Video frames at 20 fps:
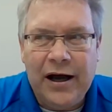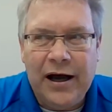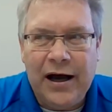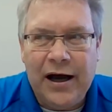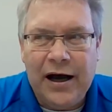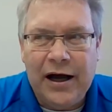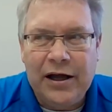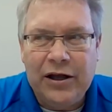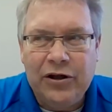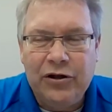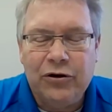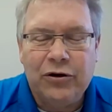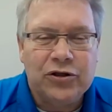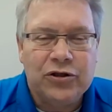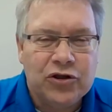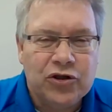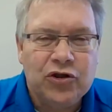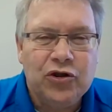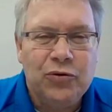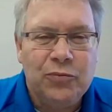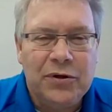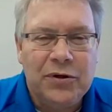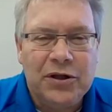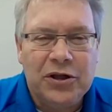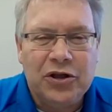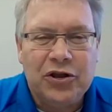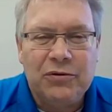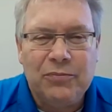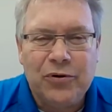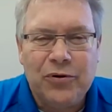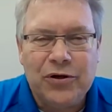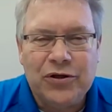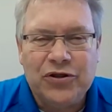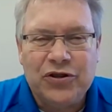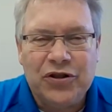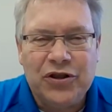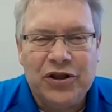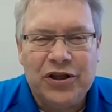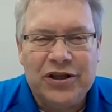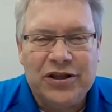uh, you're assuming that the
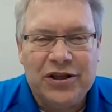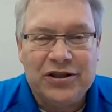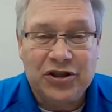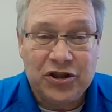person that